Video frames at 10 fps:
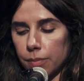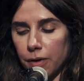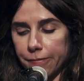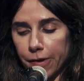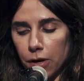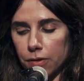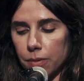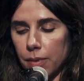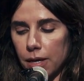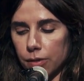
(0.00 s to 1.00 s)
My father
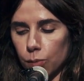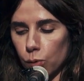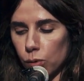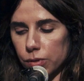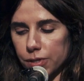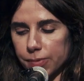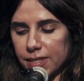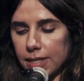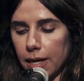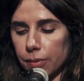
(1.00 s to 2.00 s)
made the walls
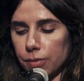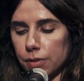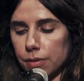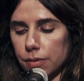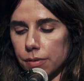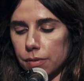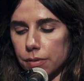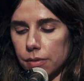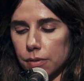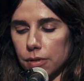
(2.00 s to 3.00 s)
resound.
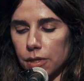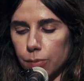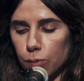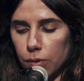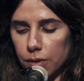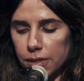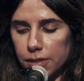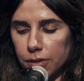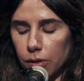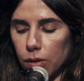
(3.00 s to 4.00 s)
He wore
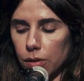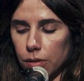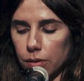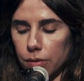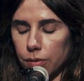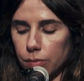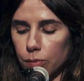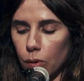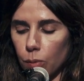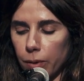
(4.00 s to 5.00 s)
his collar the
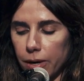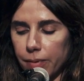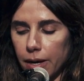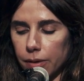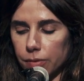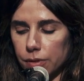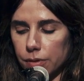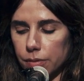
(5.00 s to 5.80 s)
wrong way round.